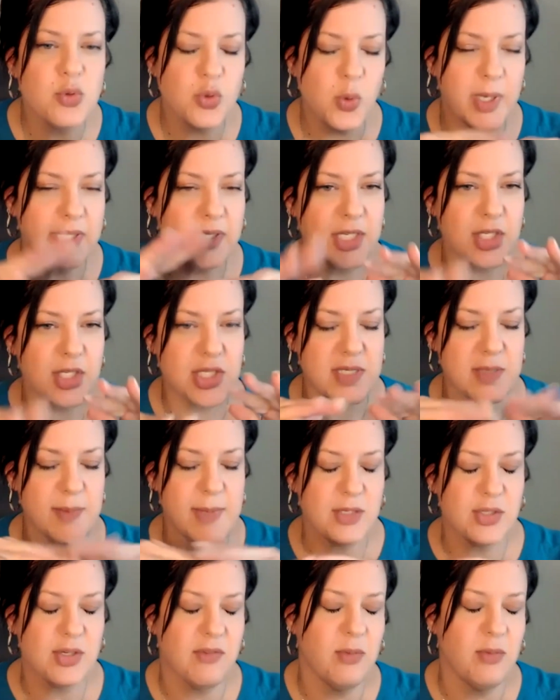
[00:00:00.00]
quickly, just to
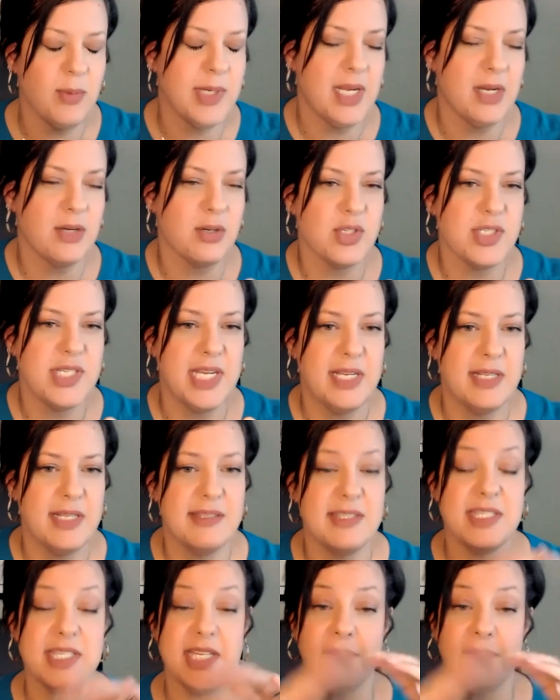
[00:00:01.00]
make sure everybody understands the